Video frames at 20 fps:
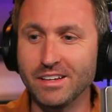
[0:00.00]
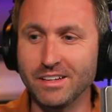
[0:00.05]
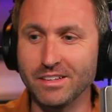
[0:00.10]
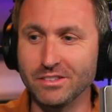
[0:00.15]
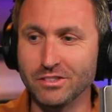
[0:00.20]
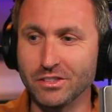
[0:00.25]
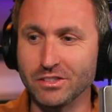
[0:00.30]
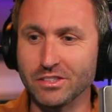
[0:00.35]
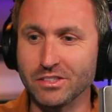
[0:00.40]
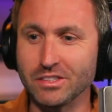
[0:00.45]

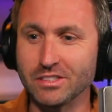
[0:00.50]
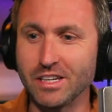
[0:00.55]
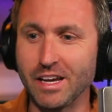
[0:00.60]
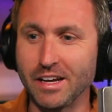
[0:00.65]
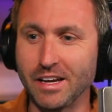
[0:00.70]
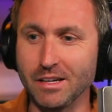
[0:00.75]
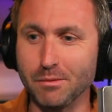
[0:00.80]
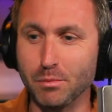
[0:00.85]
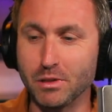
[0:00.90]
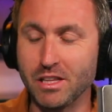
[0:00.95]
in just a
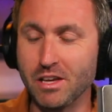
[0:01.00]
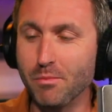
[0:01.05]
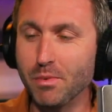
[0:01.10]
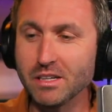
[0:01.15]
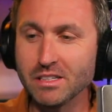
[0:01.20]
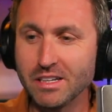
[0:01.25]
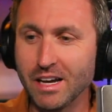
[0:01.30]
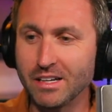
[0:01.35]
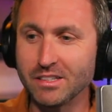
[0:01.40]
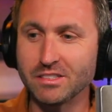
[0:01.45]
second. But they've
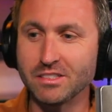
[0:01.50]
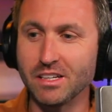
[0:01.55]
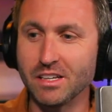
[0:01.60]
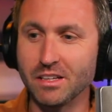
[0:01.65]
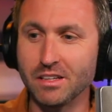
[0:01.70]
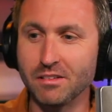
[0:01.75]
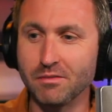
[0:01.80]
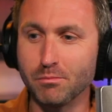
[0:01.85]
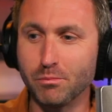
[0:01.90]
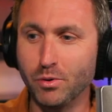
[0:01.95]
been
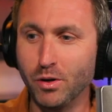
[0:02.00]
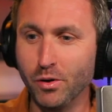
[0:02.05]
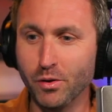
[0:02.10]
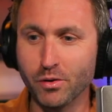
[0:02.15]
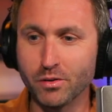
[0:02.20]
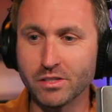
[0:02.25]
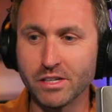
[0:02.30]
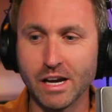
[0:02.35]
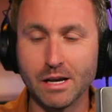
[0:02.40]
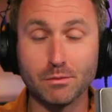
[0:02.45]
testing
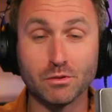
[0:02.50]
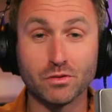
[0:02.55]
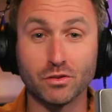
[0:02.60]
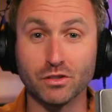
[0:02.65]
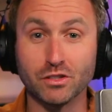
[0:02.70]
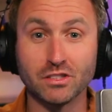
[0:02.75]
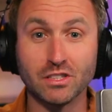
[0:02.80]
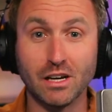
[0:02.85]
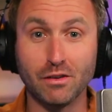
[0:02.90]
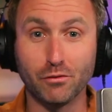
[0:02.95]
prototypes
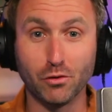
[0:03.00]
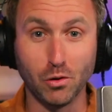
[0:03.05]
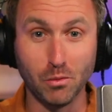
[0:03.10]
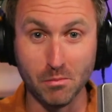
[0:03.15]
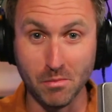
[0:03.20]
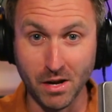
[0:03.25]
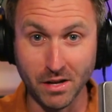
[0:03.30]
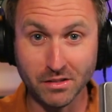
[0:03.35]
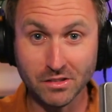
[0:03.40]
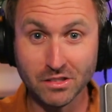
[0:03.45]
for several
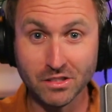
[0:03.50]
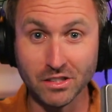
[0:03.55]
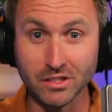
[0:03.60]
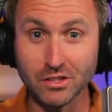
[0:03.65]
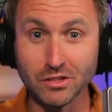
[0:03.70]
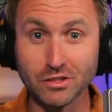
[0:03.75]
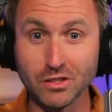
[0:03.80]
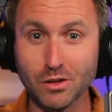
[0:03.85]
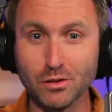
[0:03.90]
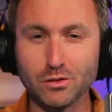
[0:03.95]
months. It
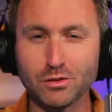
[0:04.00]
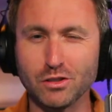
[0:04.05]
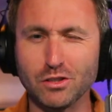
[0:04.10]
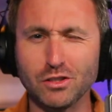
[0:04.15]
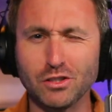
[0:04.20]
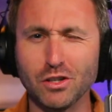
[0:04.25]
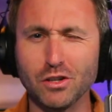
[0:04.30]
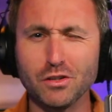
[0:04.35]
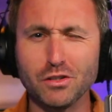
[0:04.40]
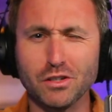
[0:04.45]
just goes to
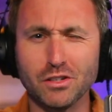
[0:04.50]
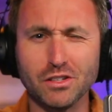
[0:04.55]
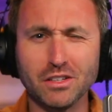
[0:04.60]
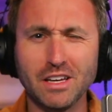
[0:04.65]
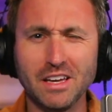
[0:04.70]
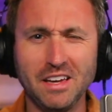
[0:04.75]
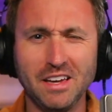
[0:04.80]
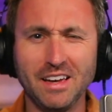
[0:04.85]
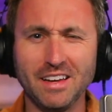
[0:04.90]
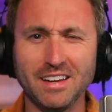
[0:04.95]
show you, you
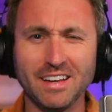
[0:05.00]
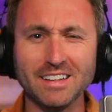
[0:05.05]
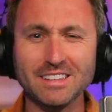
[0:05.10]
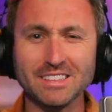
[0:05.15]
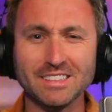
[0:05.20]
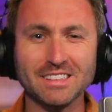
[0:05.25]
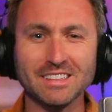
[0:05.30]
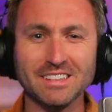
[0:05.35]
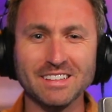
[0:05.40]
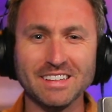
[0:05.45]
can't
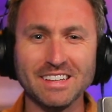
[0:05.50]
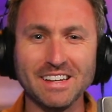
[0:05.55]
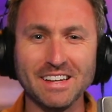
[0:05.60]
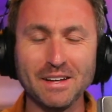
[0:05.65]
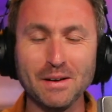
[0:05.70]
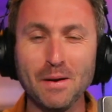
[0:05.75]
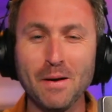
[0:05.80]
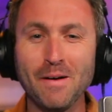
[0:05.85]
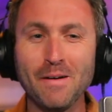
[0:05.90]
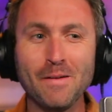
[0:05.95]

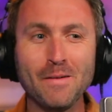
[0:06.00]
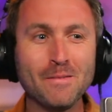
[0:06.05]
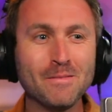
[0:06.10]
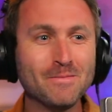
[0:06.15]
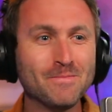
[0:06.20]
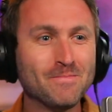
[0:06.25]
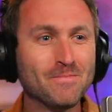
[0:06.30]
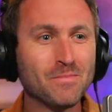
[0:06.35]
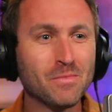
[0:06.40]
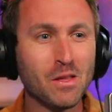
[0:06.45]
instantly
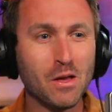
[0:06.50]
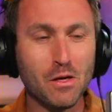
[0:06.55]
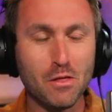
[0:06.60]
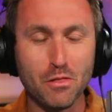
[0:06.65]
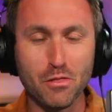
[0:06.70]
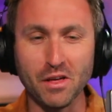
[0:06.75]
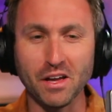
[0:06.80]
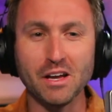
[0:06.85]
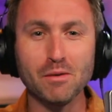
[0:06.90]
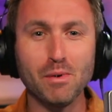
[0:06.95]

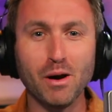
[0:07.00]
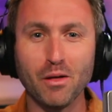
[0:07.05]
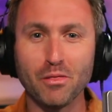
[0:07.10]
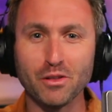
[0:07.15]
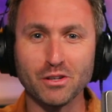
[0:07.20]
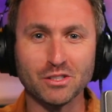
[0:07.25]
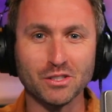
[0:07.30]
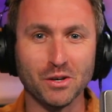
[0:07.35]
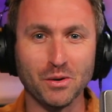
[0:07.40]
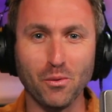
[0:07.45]
think about
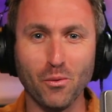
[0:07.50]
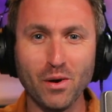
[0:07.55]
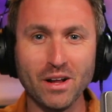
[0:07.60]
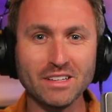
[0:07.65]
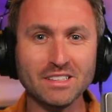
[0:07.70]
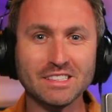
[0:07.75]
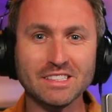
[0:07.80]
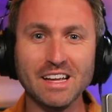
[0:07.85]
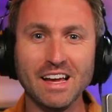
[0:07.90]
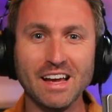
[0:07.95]
this on a
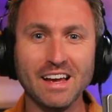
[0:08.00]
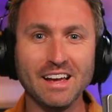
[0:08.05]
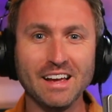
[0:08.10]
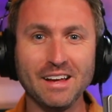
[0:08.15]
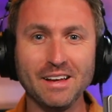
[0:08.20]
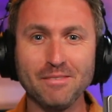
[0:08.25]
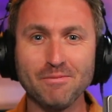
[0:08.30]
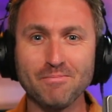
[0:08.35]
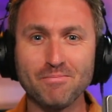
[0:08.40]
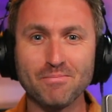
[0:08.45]

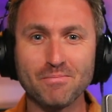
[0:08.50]
Wednesday,